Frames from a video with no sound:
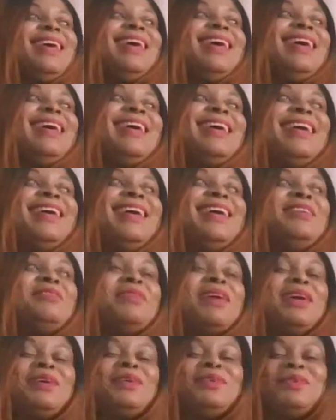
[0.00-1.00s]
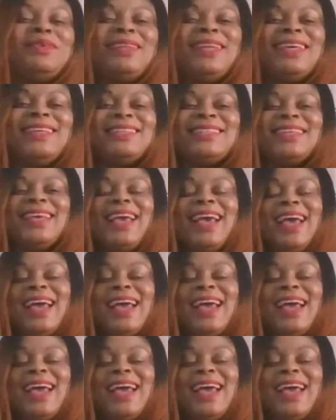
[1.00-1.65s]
hey, oh my goodness.